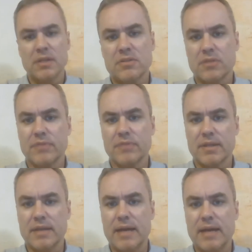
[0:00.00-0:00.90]
stuff
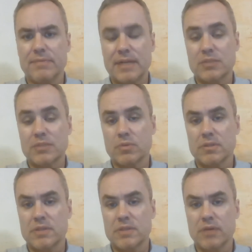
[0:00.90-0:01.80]
like that. That's what
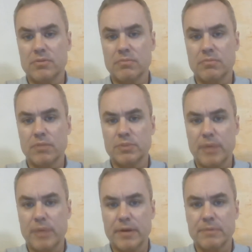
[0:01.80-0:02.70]
can tell you
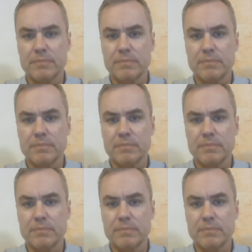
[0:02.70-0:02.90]
much better.